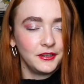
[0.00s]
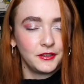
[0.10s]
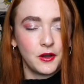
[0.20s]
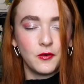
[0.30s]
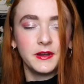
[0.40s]

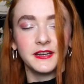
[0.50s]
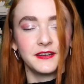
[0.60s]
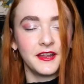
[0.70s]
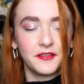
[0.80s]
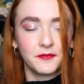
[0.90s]
go in
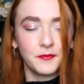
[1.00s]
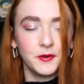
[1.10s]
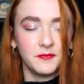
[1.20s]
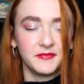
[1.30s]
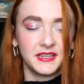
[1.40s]
another
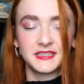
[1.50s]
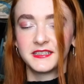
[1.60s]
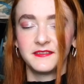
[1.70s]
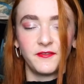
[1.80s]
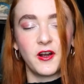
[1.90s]
room that's
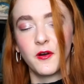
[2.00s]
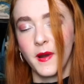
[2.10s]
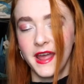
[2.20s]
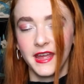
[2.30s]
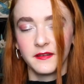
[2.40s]
far
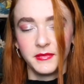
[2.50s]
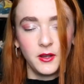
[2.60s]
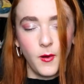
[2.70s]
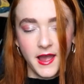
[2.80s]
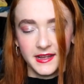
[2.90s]
away and be
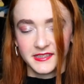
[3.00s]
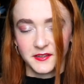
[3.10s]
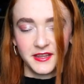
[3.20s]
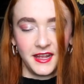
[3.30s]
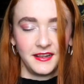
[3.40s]
quiet, so
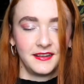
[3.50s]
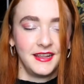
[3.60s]
that,